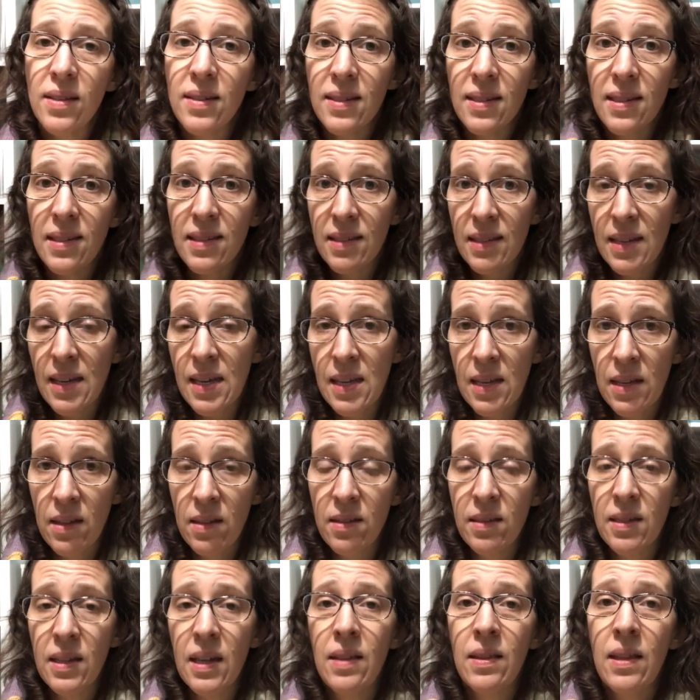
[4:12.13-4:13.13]

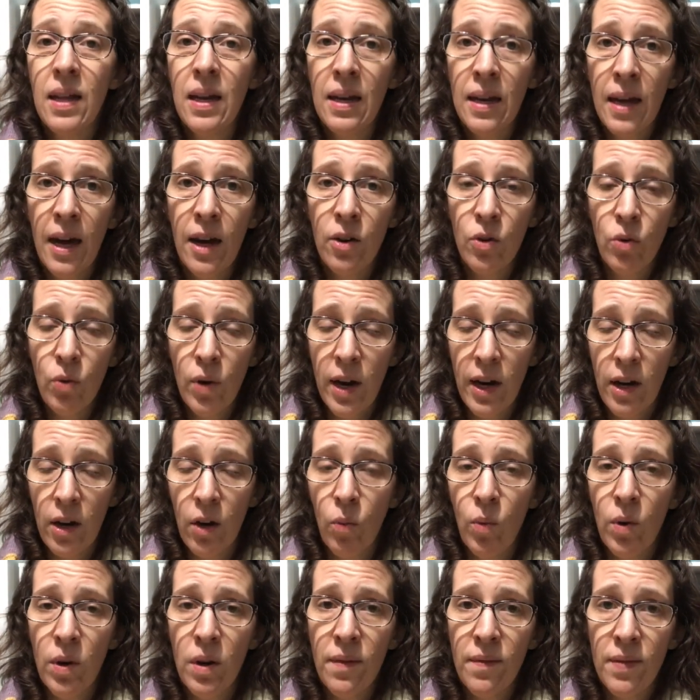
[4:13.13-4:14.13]
scenes in the Nutcracker,
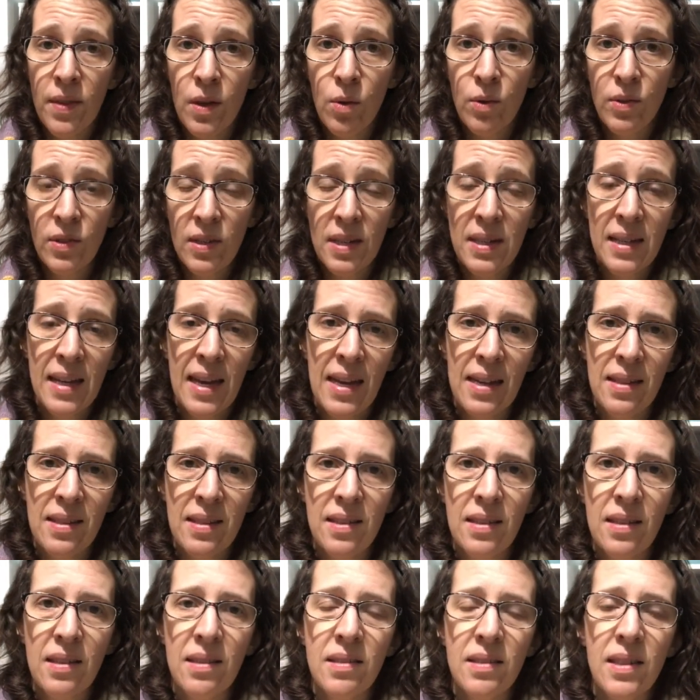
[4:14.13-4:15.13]
one of those
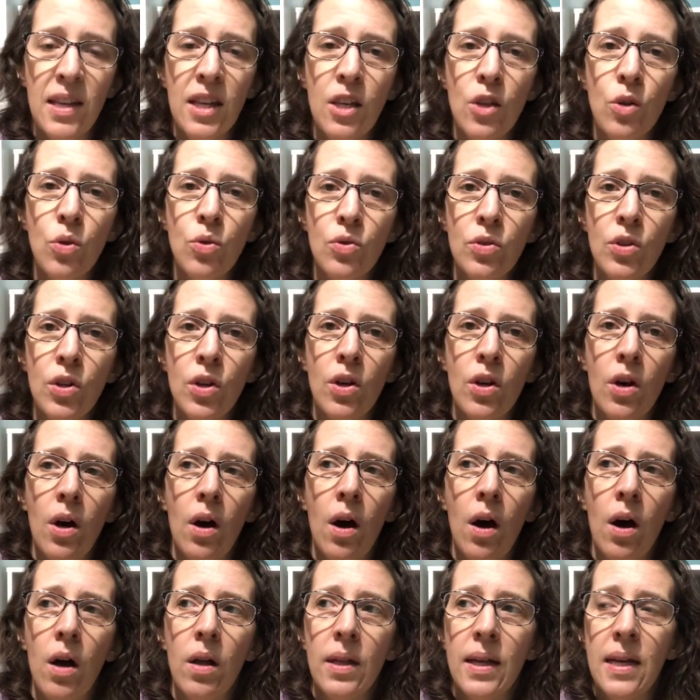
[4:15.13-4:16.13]
dances. They used to
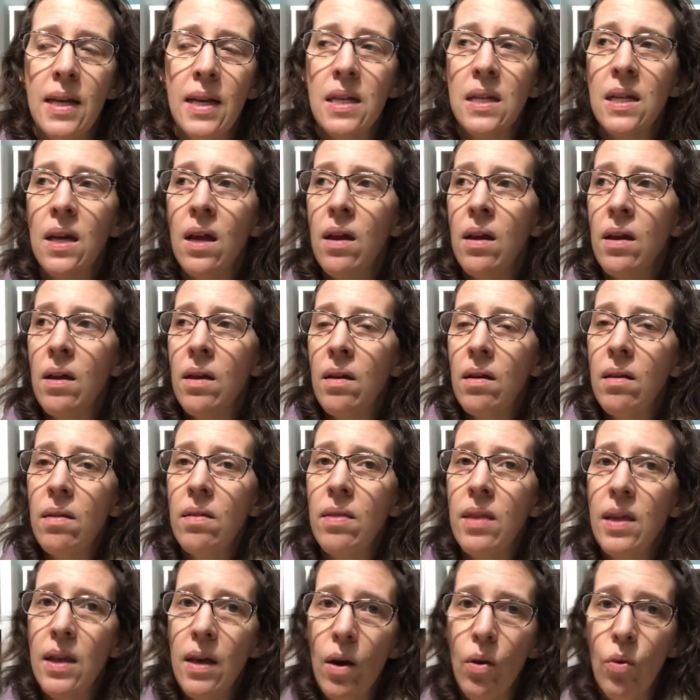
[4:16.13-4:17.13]
call it
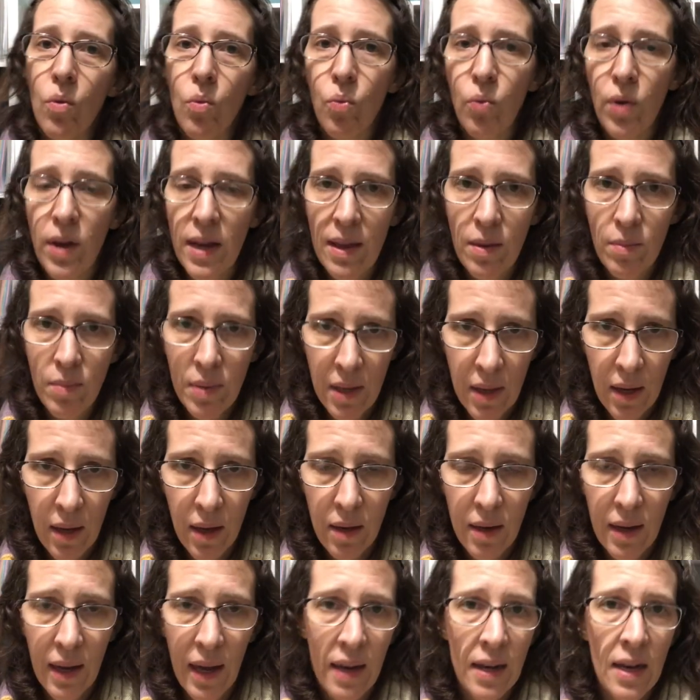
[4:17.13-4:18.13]
the
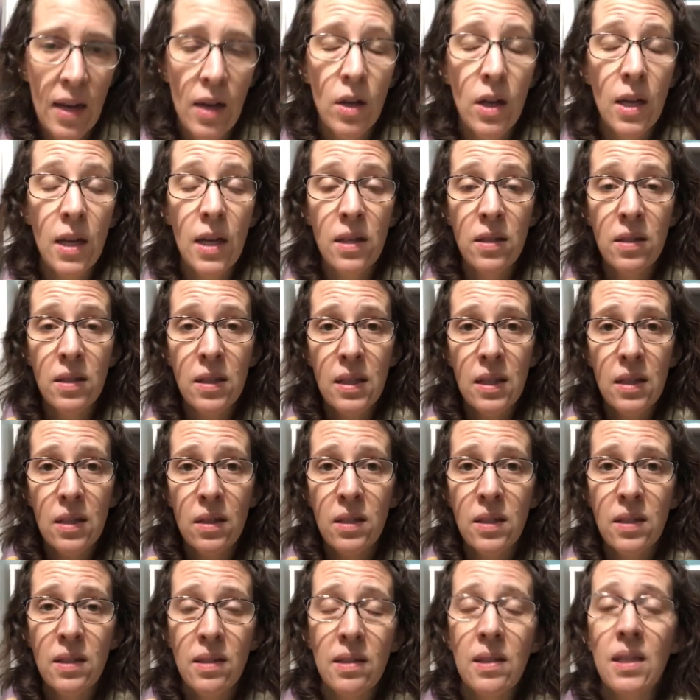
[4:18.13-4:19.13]
Arabian, and it is the
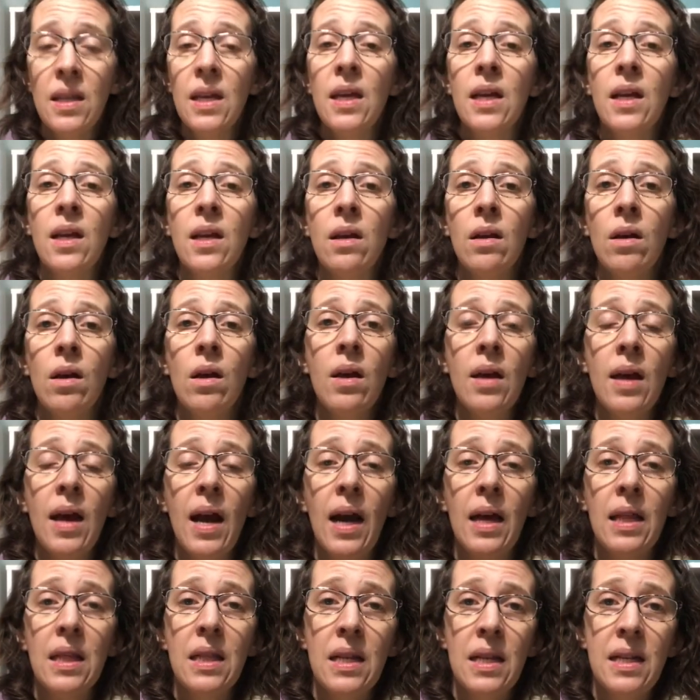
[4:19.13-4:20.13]
scene
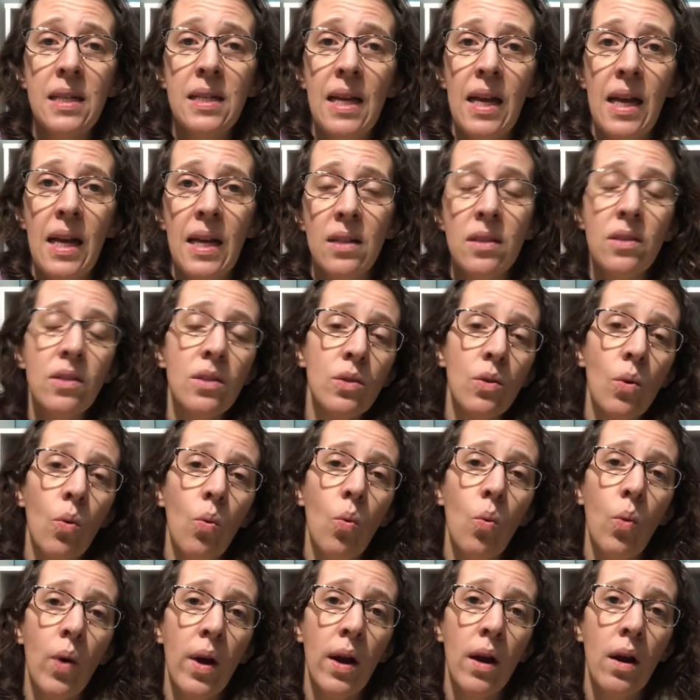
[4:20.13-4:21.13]
and the dance
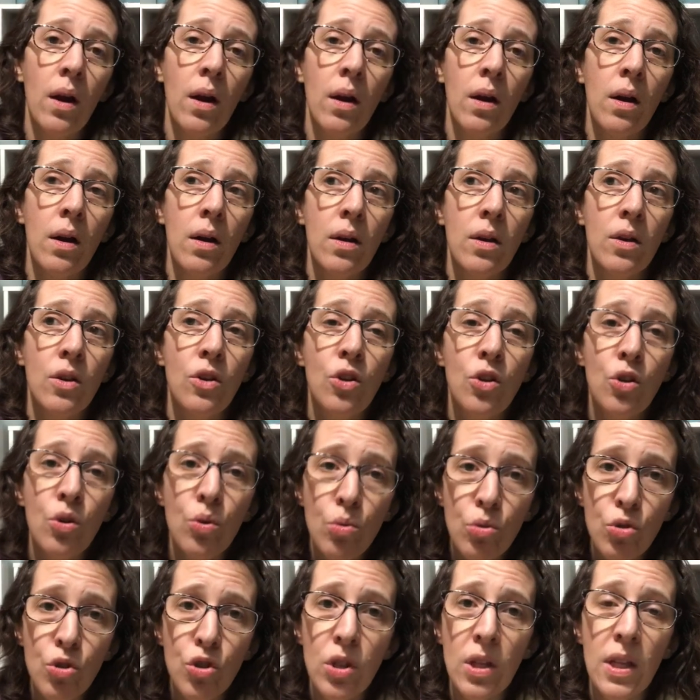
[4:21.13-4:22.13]
where
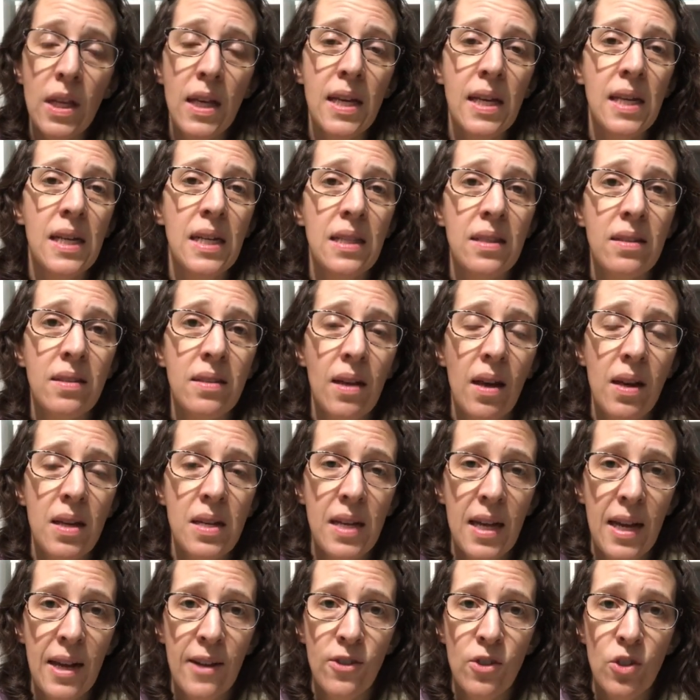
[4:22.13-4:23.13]
usually it's a
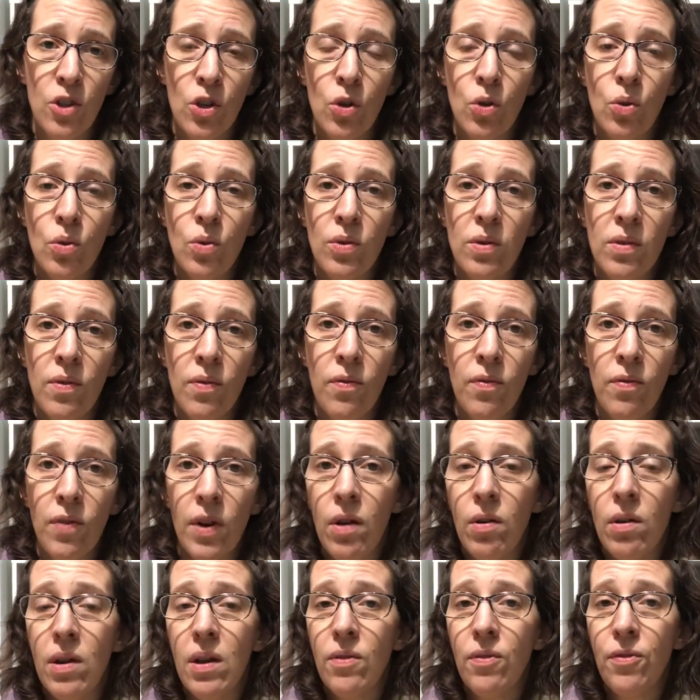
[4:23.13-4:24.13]
dancer who's
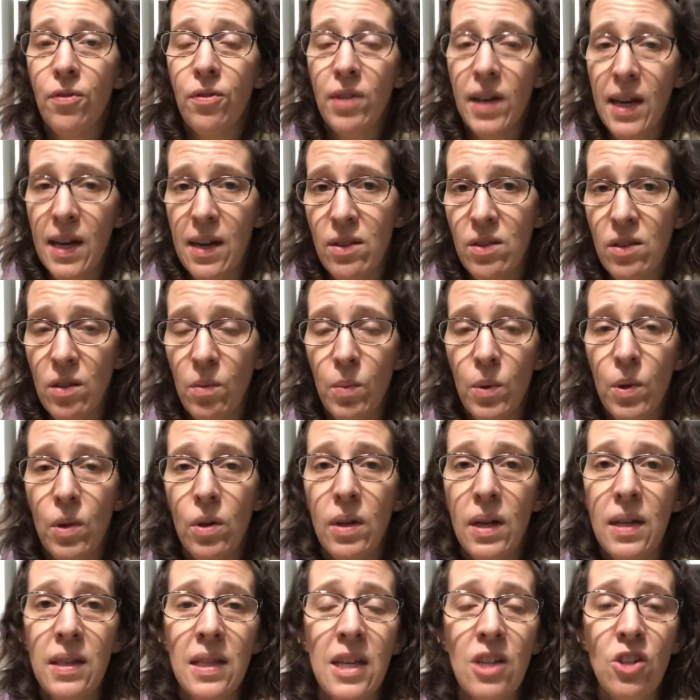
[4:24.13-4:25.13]
very flexible
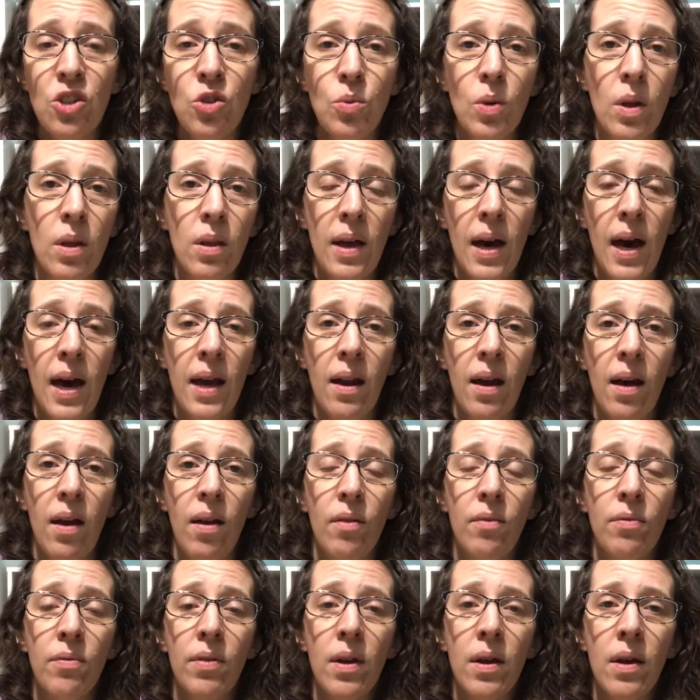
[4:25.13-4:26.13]
and they do a lot
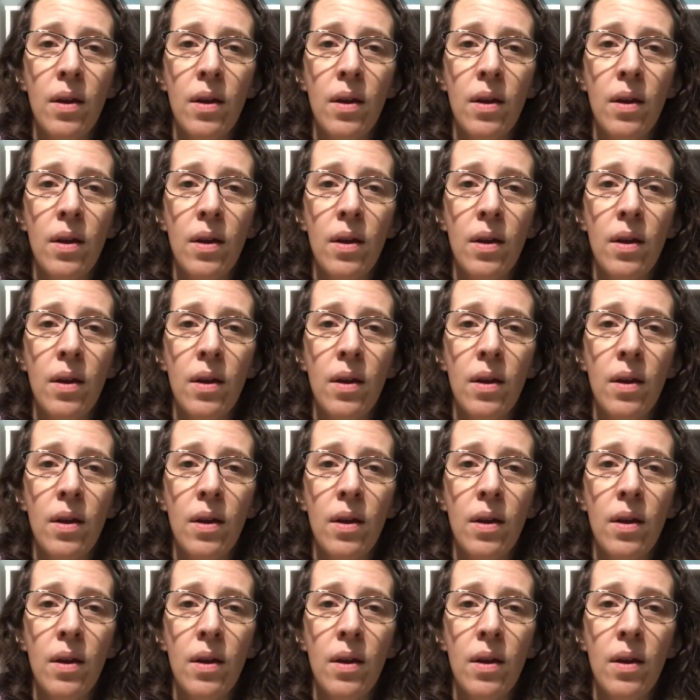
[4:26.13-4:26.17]
of